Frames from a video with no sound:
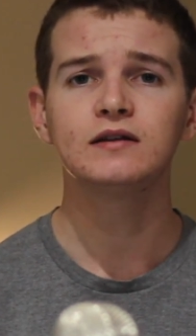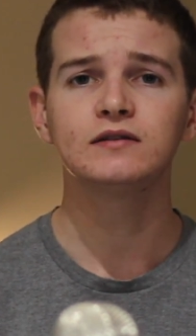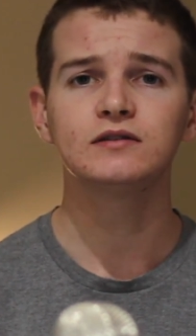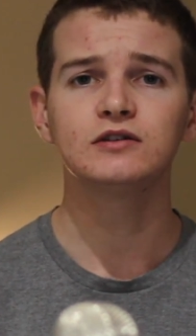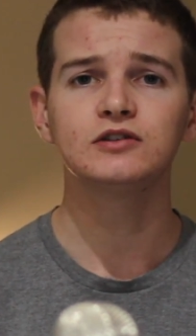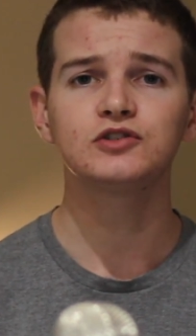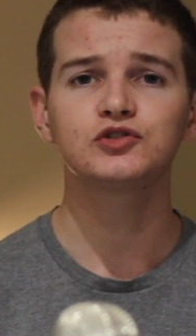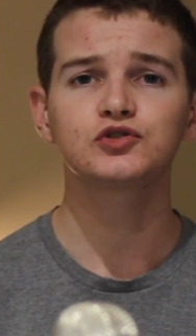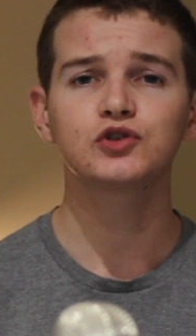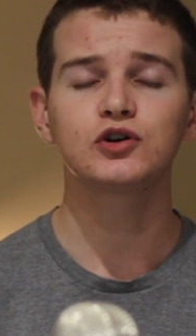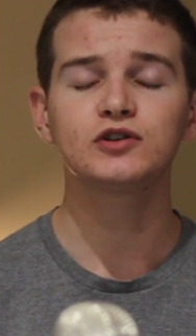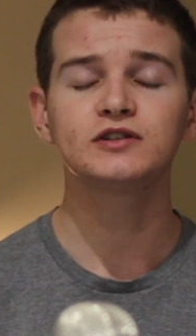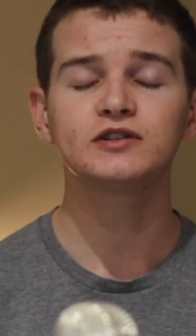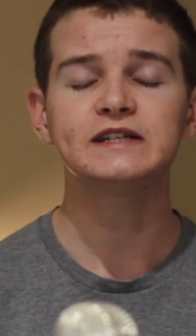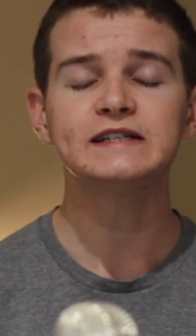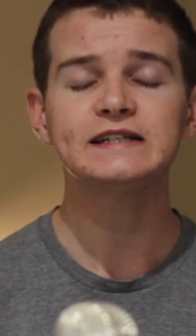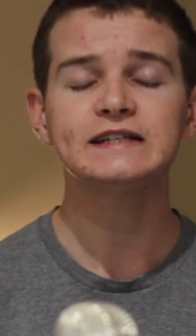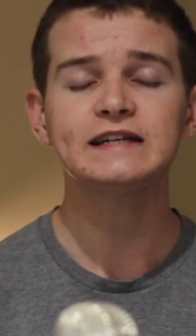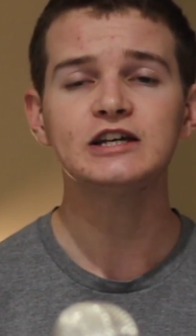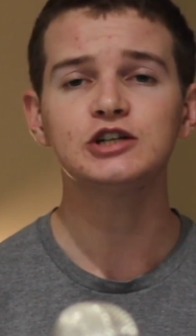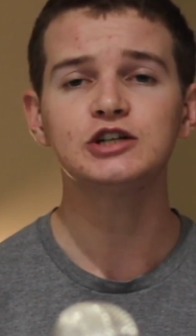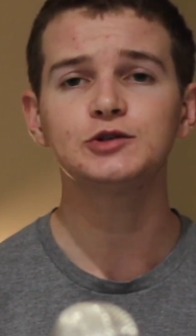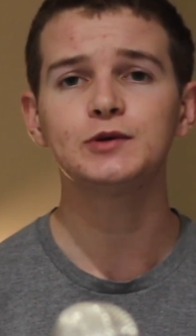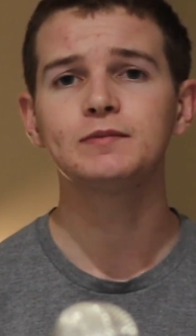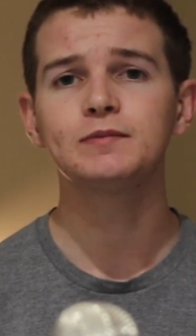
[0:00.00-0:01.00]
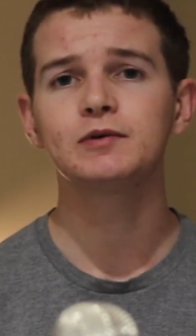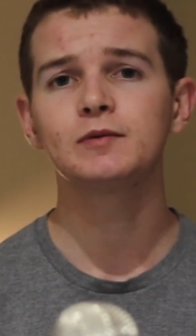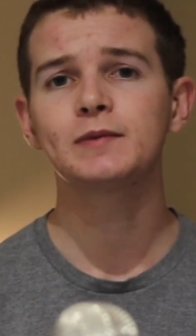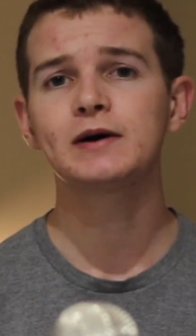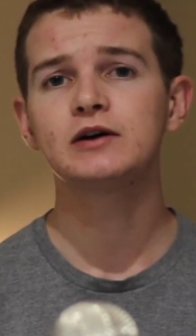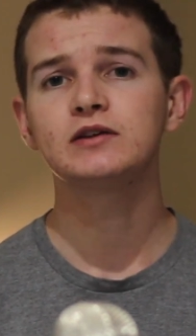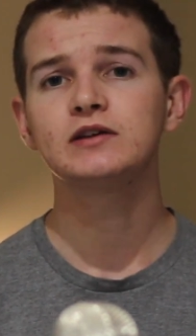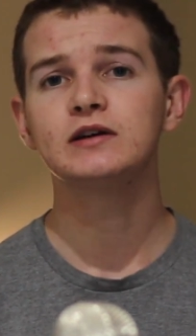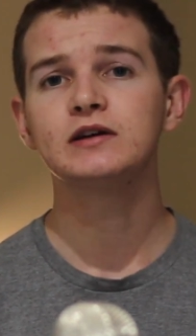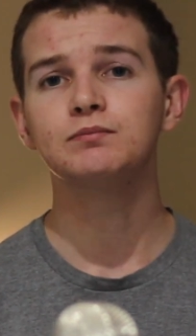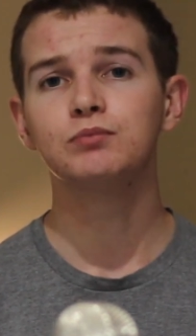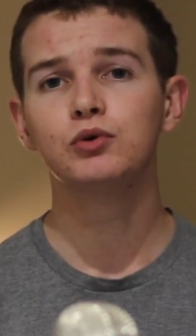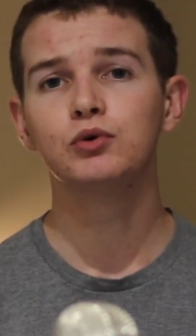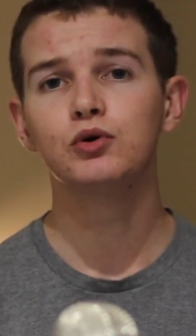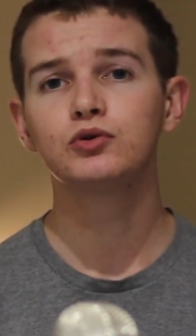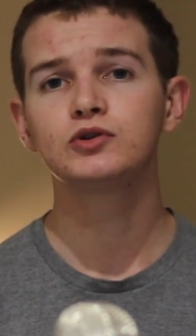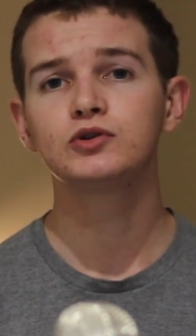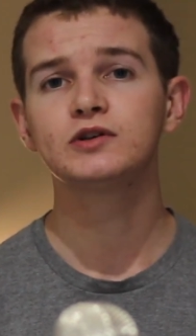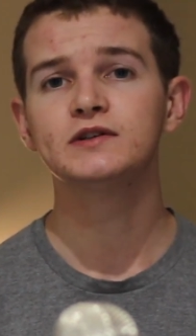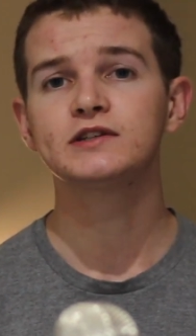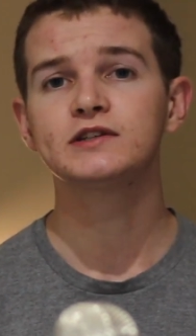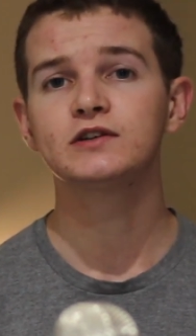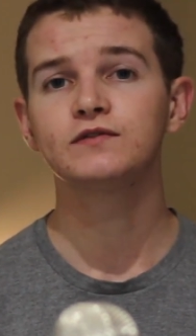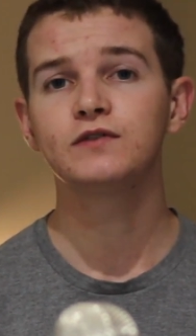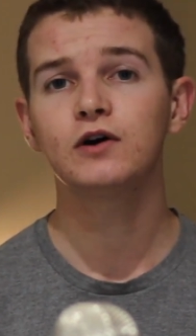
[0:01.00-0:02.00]
that's trying to teach people about the
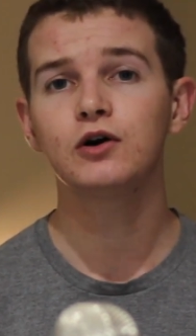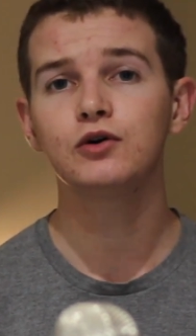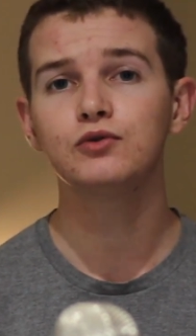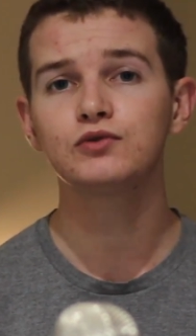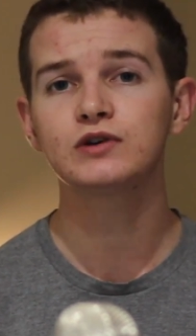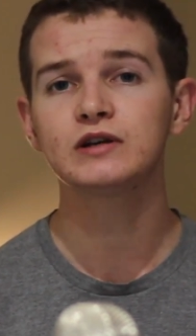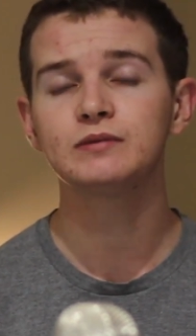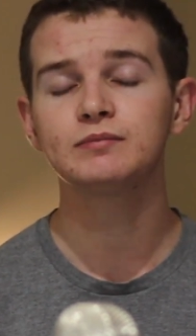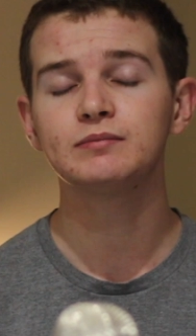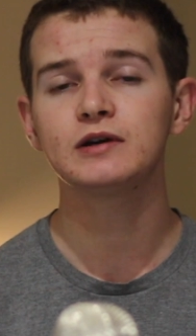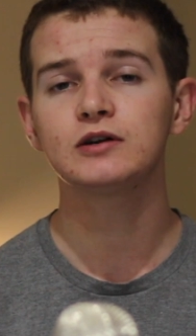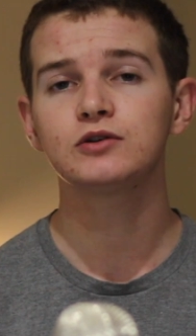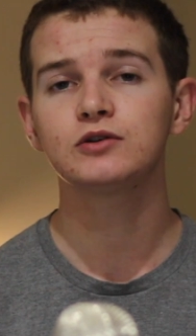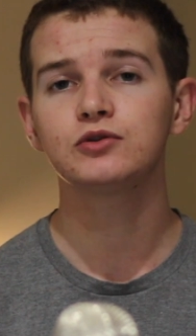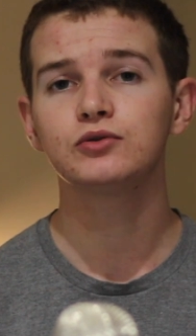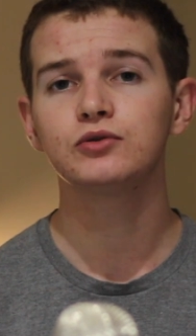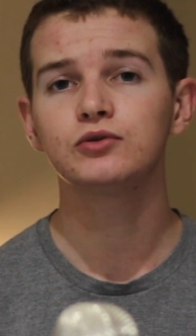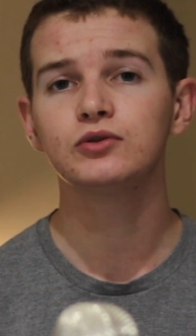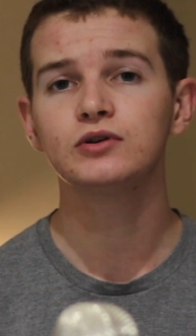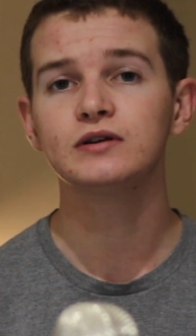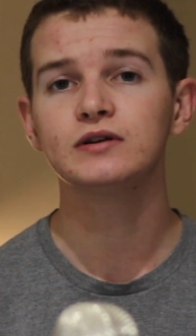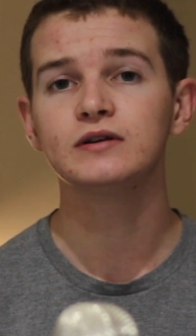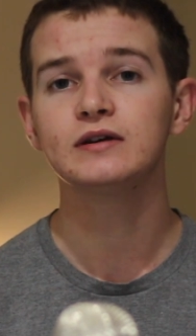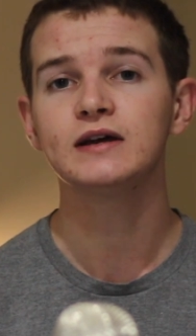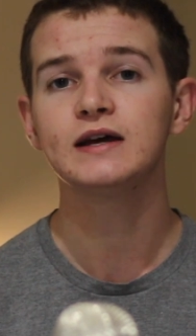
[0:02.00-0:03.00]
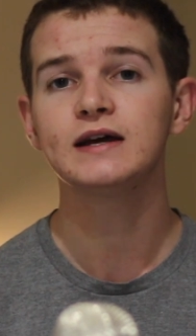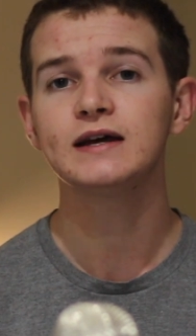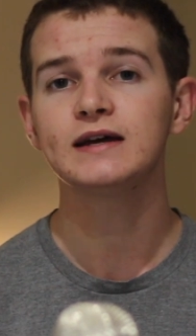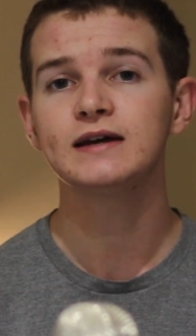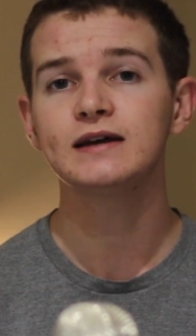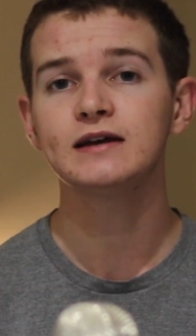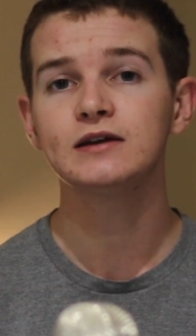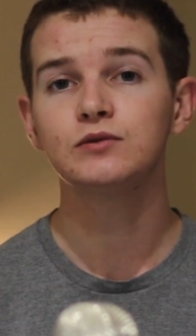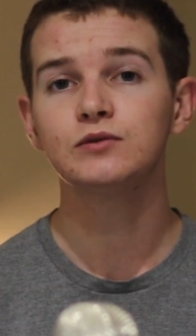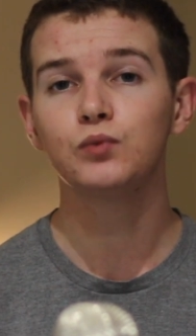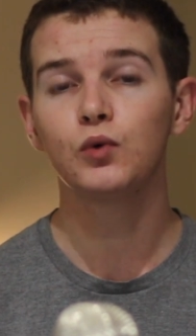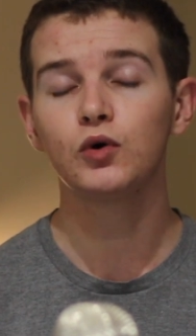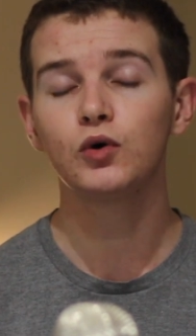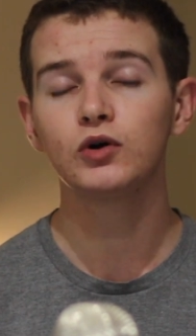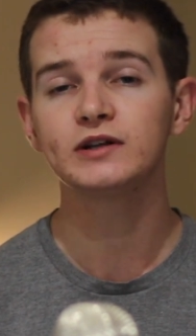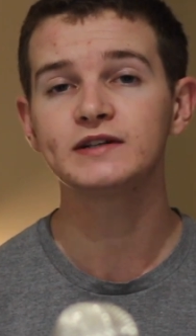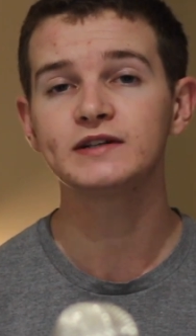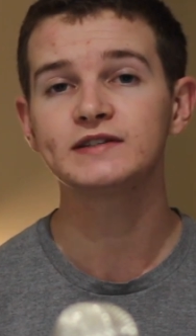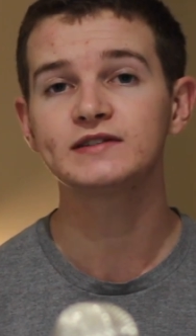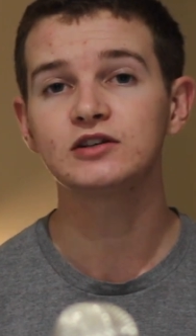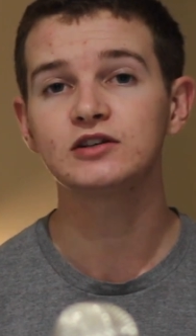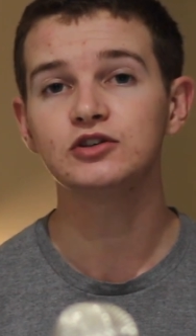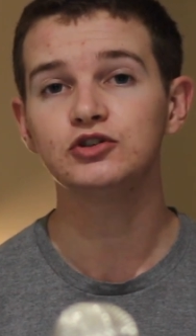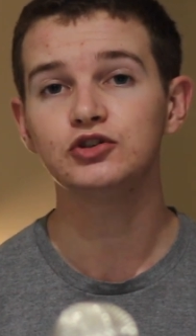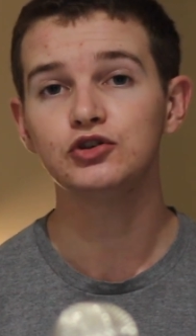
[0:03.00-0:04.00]
importance of holding Bitcoin in
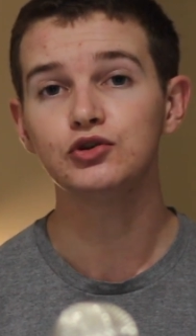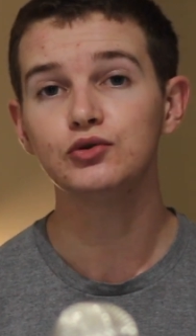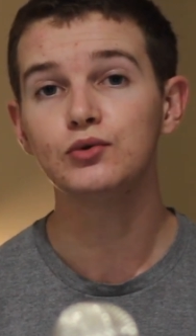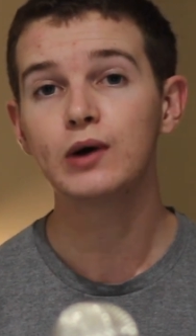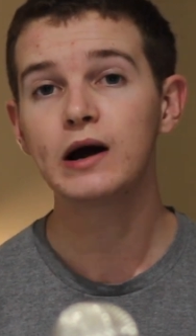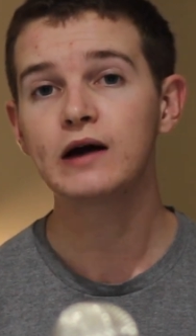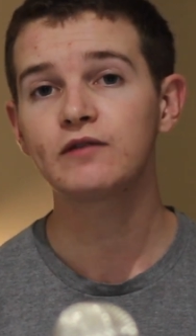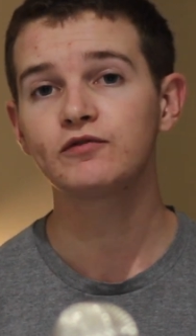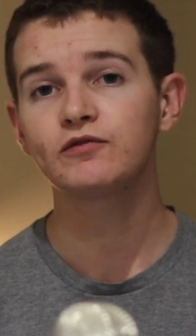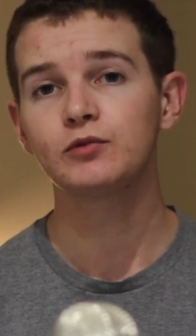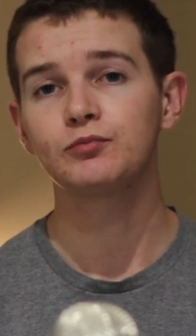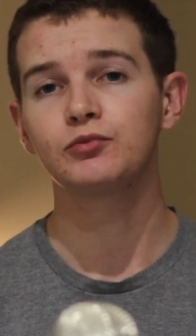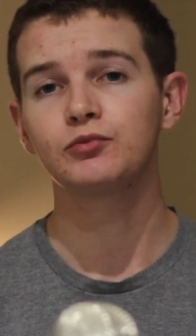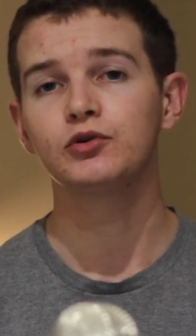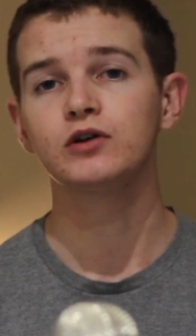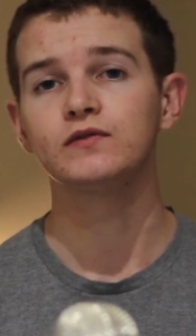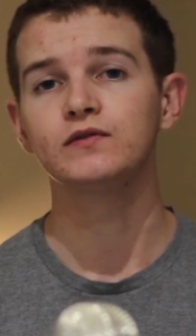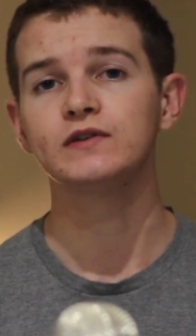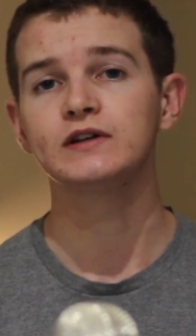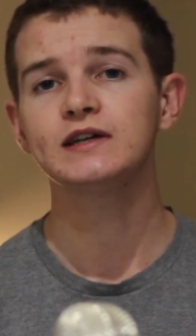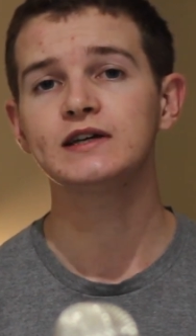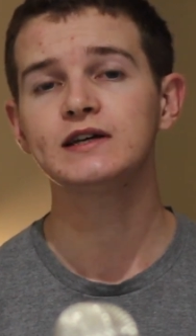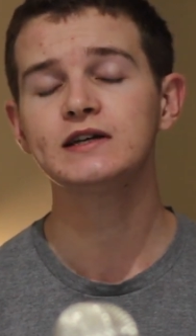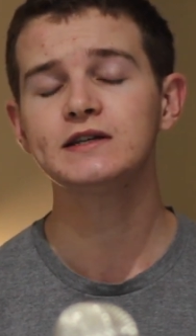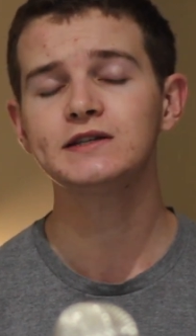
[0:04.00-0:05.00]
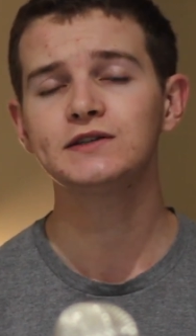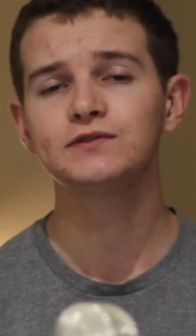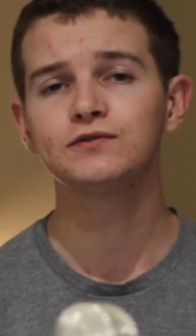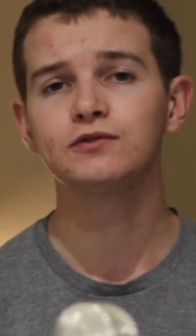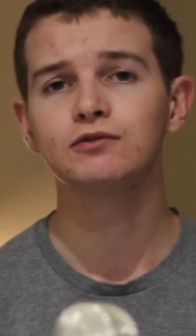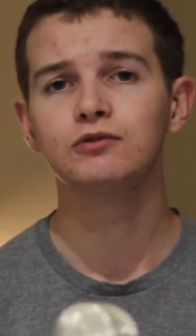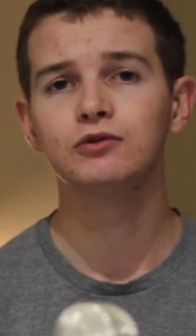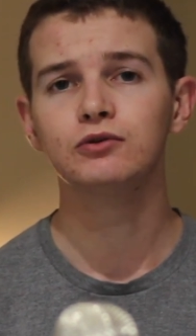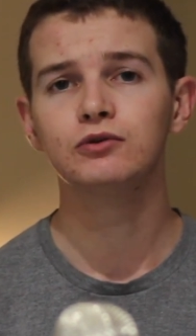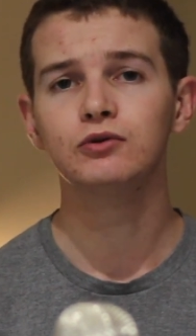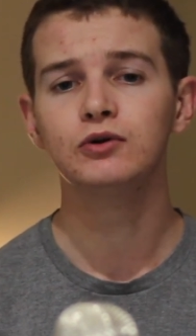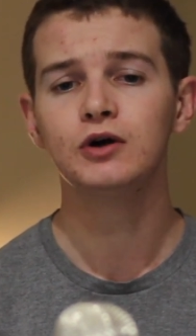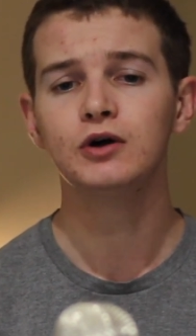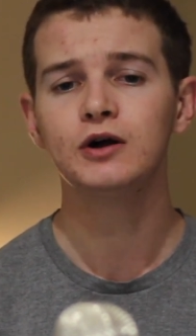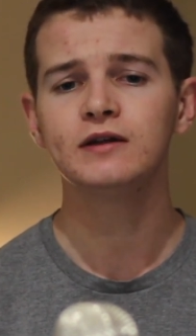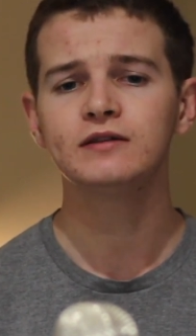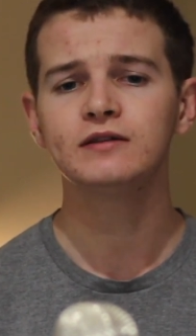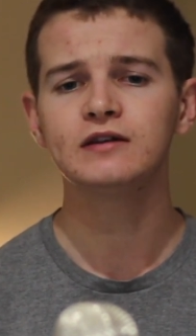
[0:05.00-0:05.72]
wallets that you have the private keys for,